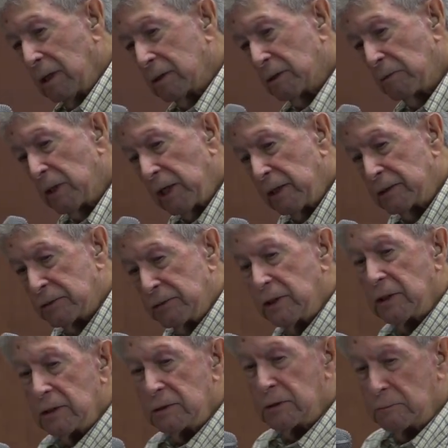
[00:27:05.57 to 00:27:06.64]
as well as
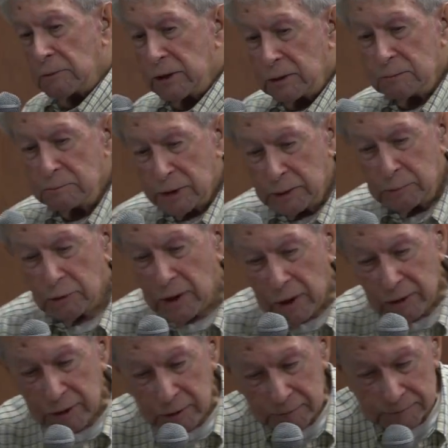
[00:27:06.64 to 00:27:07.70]
things that we can be
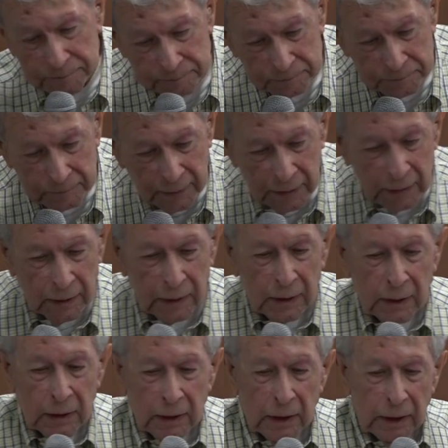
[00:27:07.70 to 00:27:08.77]
proud of.
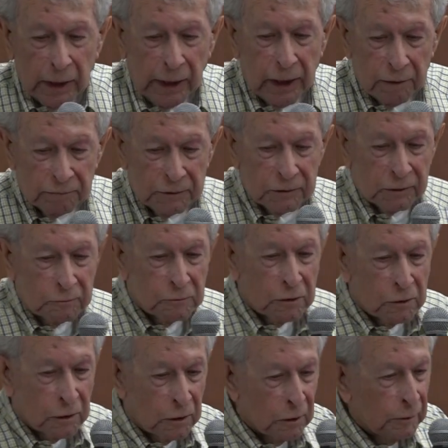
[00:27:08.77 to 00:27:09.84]
After the
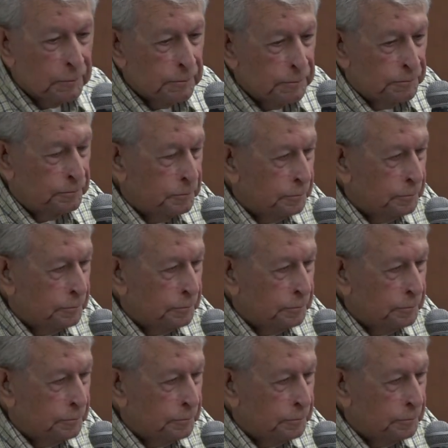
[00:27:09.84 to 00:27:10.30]
war,